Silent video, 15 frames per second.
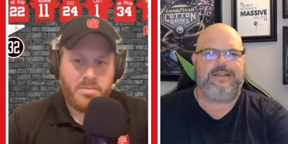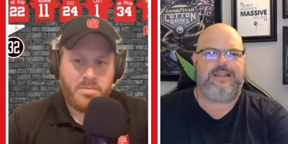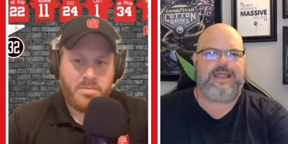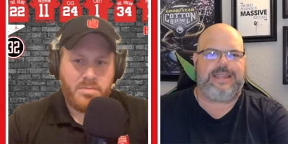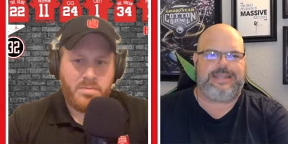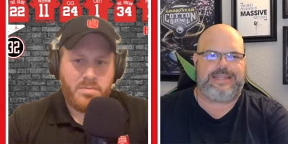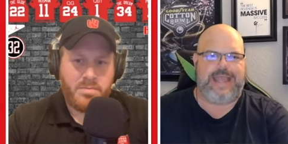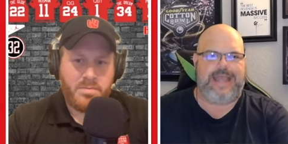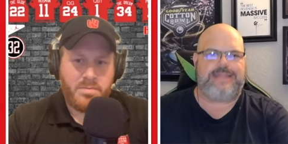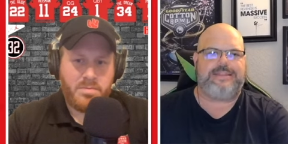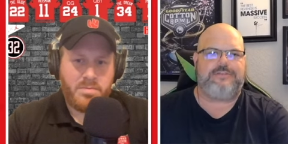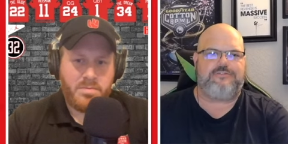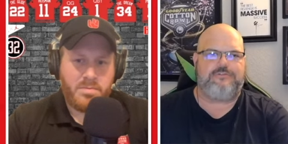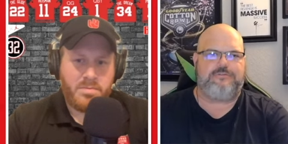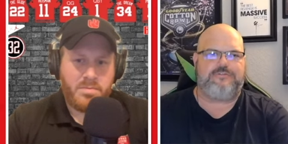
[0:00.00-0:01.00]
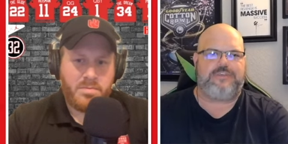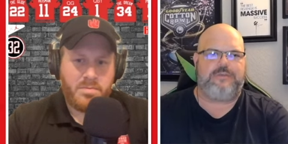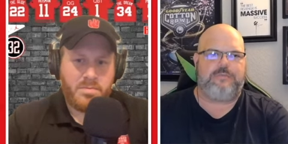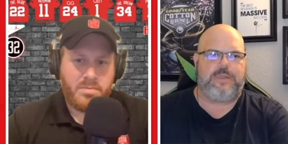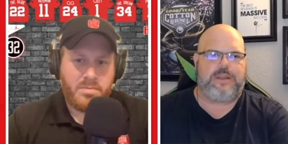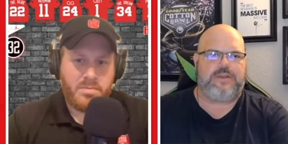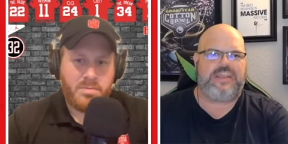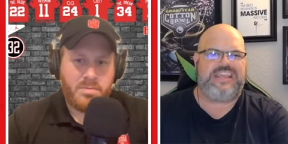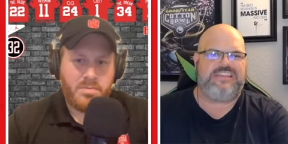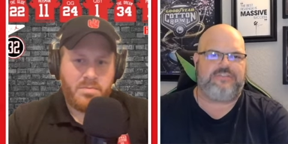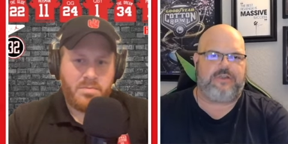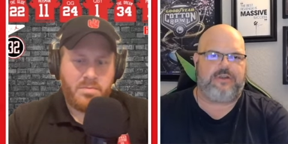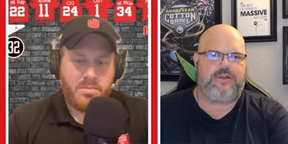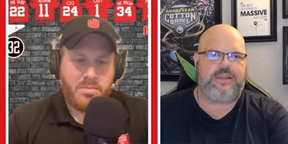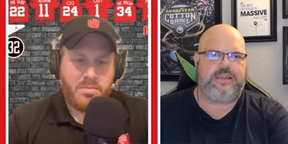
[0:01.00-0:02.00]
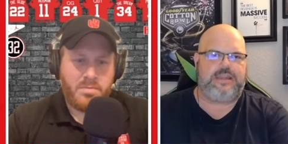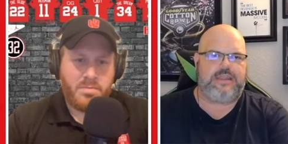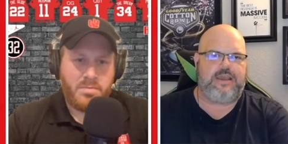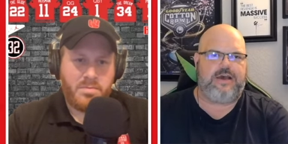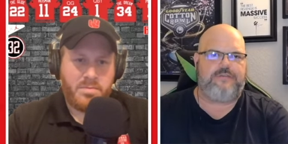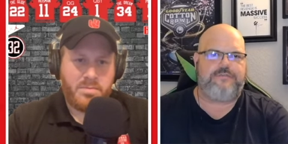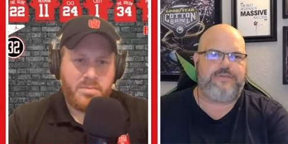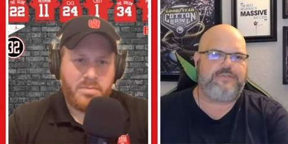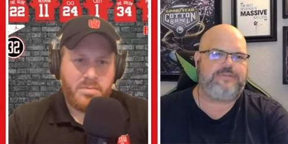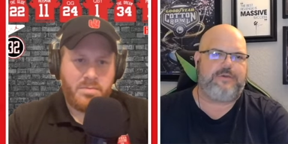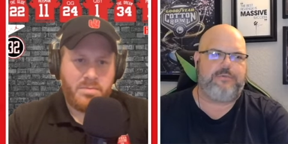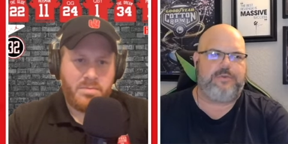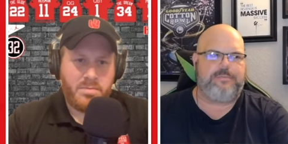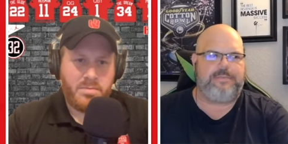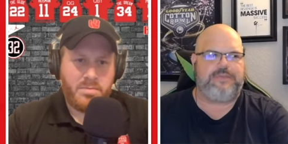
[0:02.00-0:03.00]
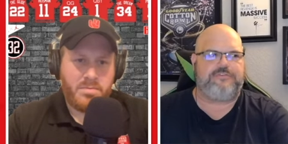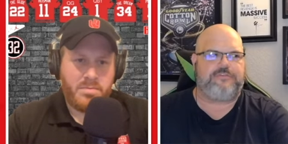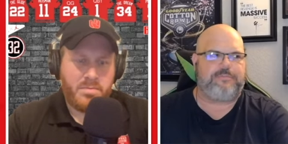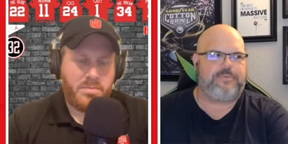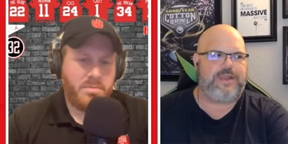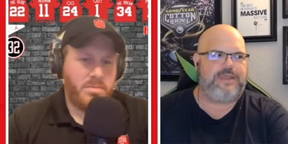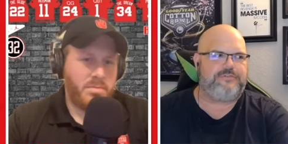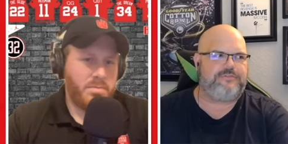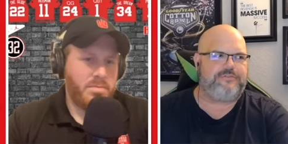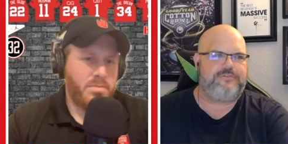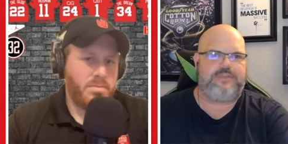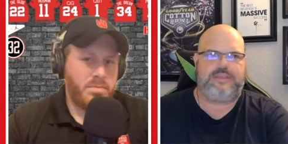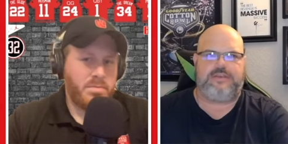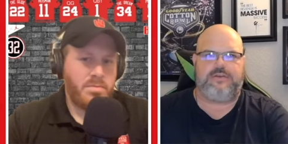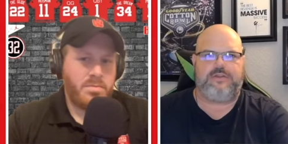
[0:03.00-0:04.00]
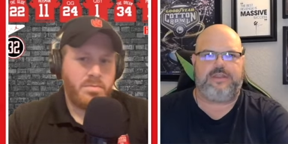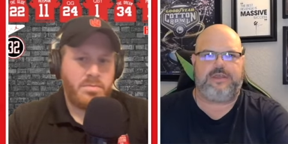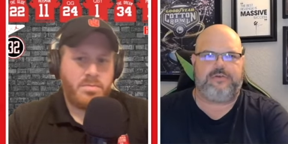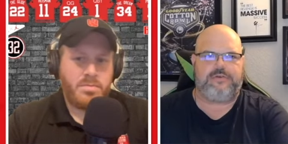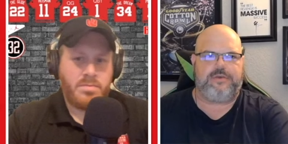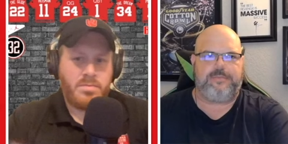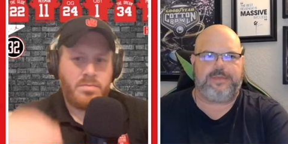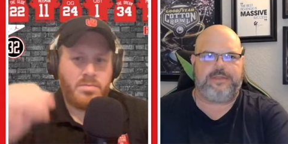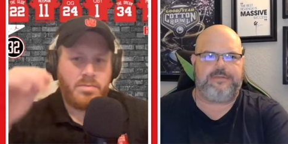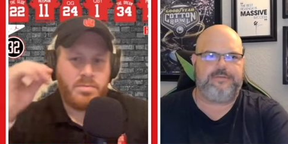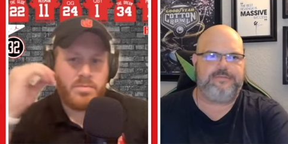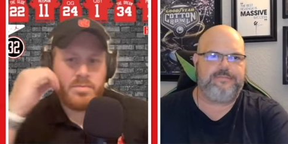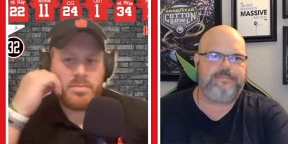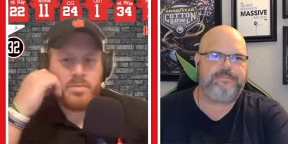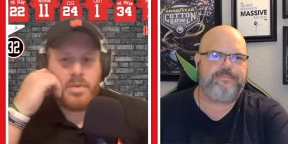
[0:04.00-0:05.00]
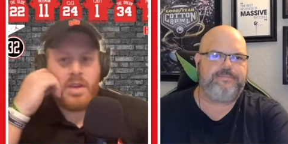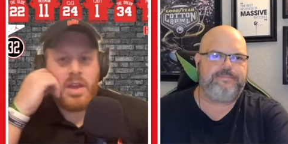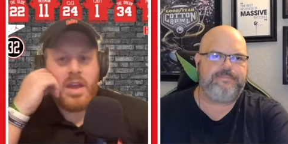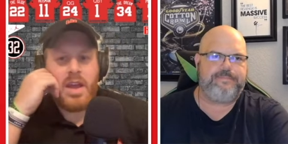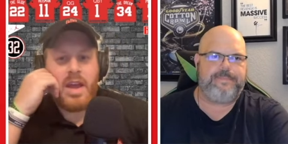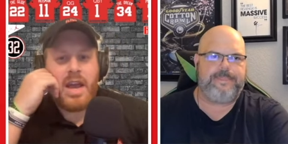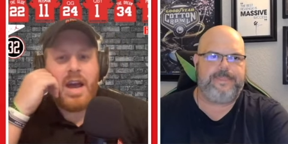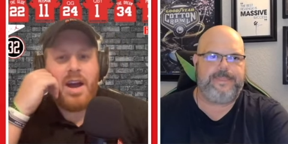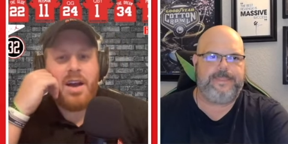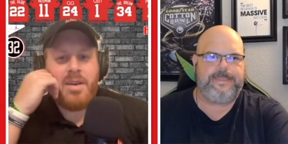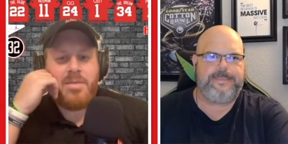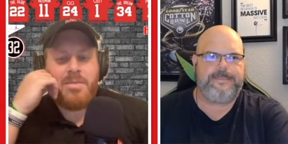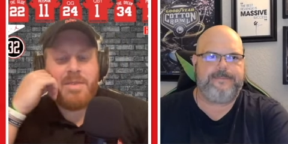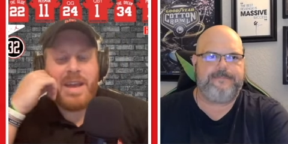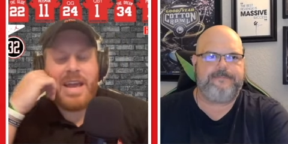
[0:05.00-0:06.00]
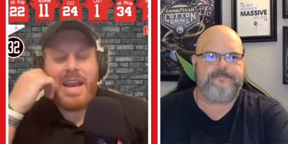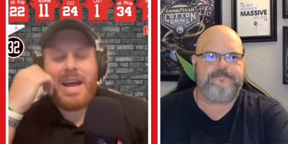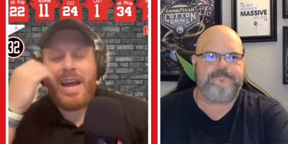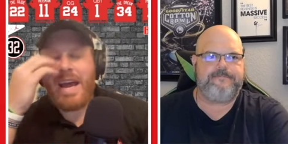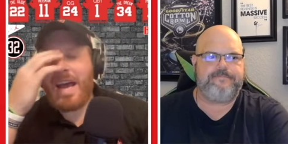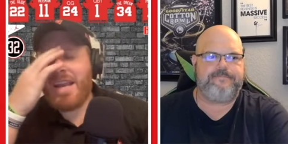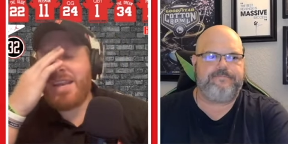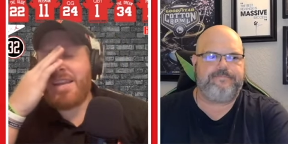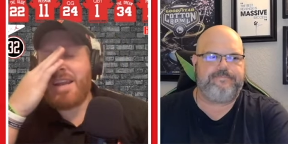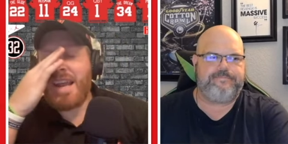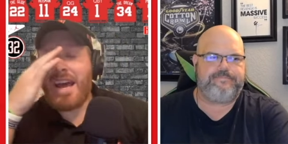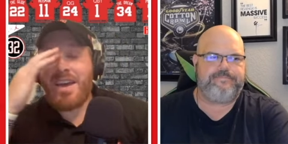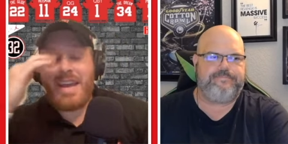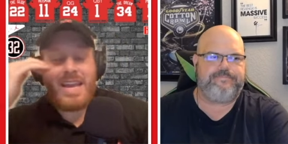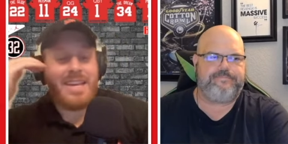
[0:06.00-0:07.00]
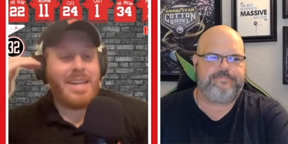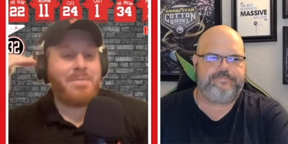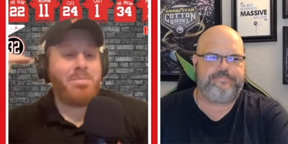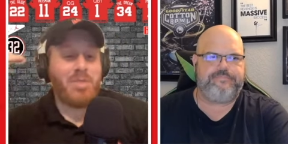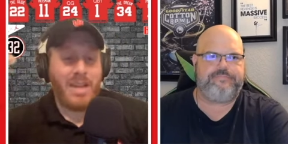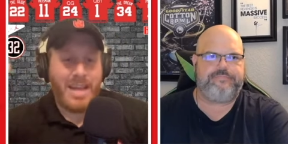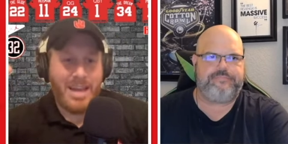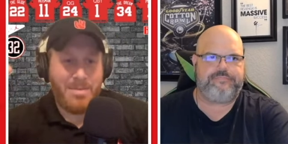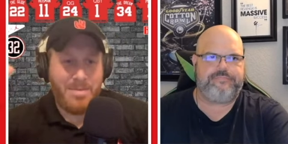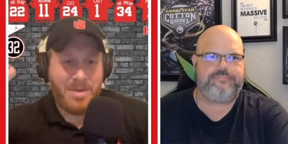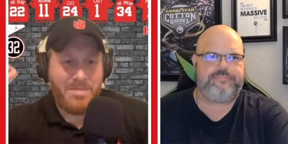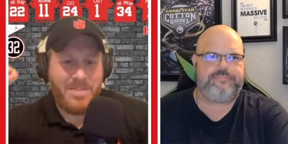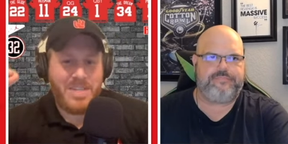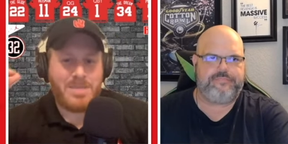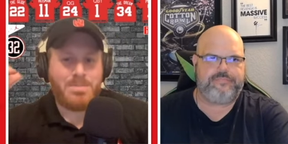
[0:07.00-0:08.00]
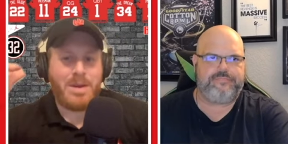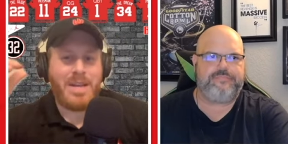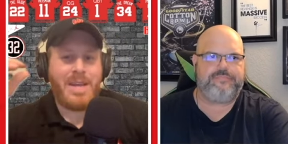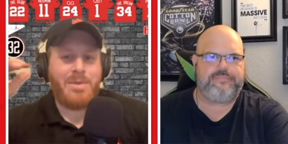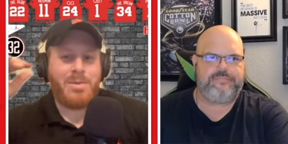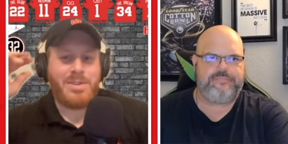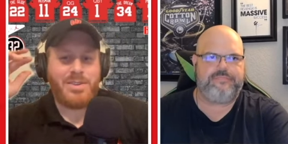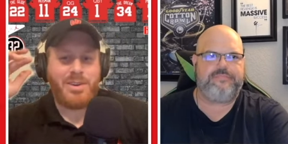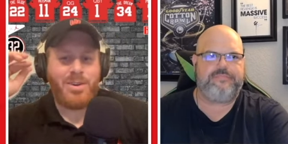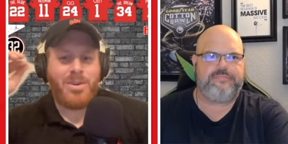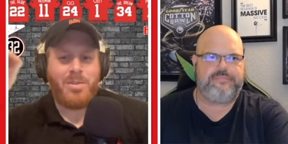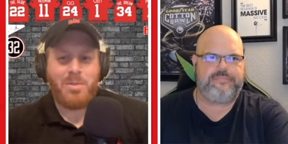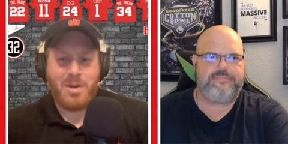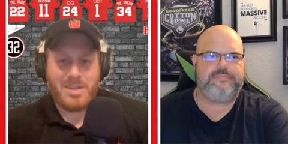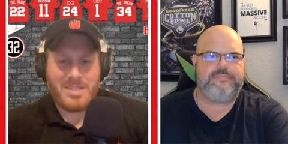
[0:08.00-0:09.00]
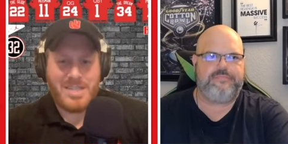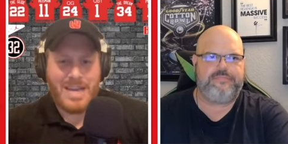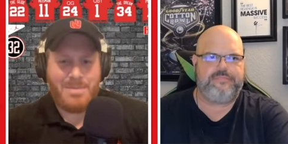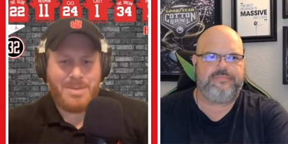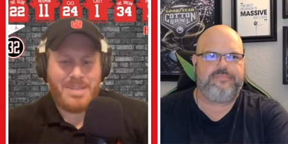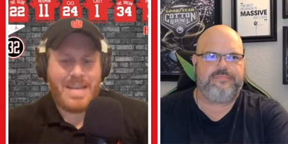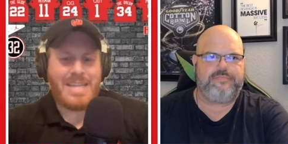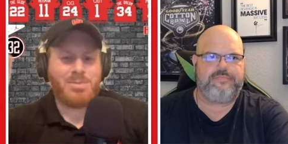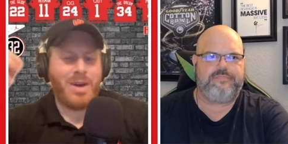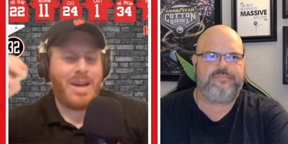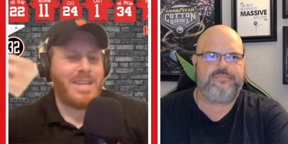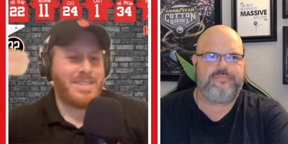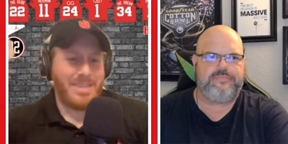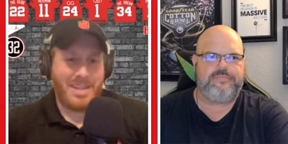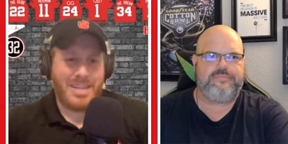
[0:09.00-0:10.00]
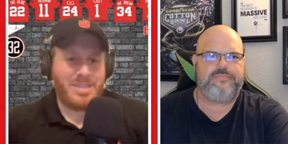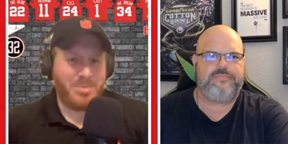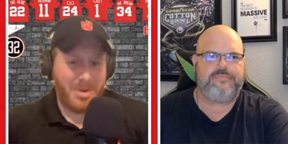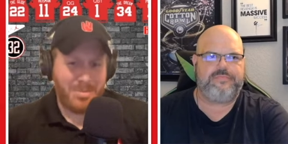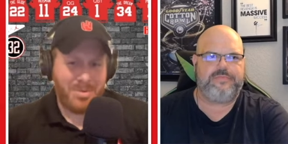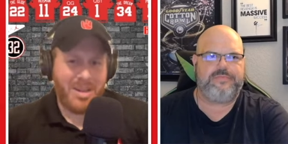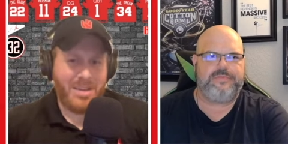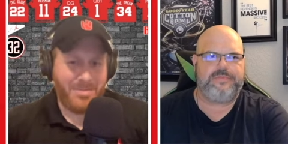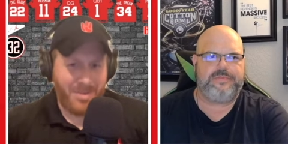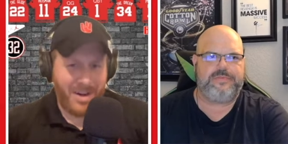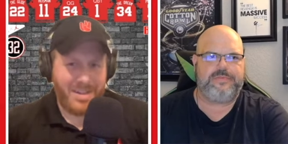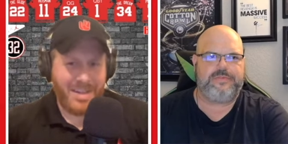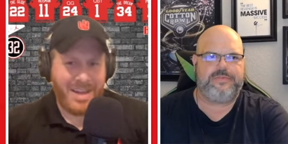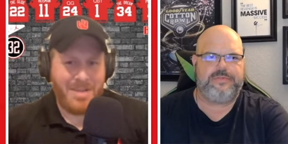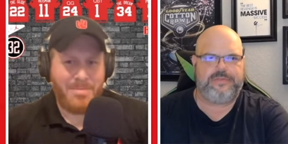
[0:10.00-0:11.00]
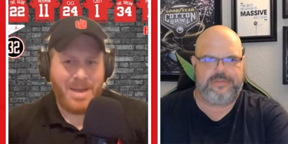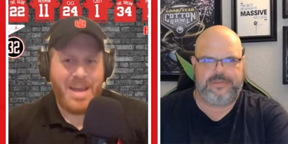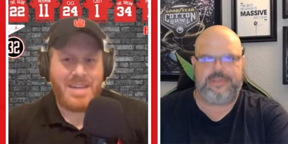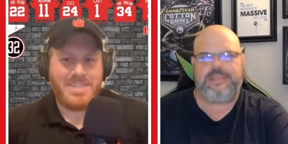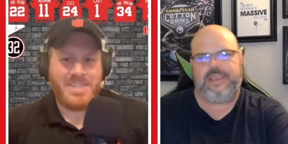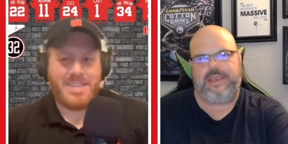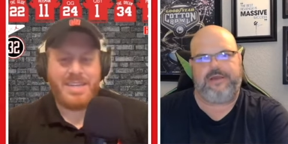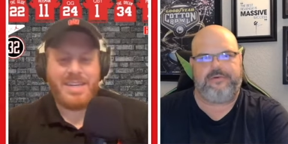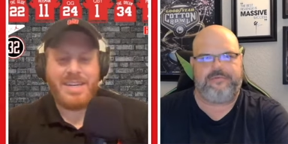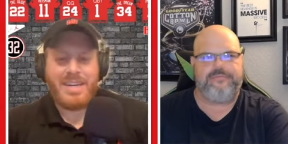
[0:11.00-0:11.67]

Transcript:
Speaker 1: like that you see where he's hurting the offense, I wouldn't be surprised to see Gunnell come
Speaker 2: in. He did play at Memphis, but he was hurt while his hamstring. That's why he's still eligible to play, frankly, I'd imagine.
Speaker 1: Yeah.